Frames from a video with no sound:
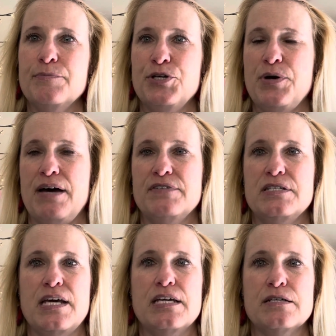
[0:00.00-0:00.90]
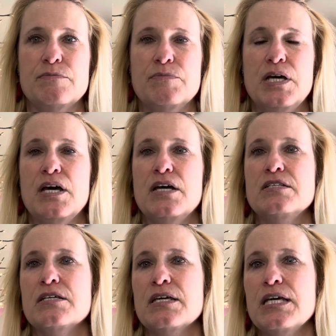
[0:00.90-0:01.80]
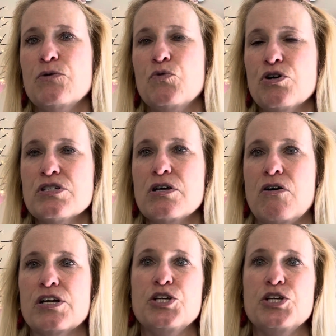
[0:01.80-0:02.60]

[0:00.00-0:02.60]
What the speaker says: You have to take them to get worked on.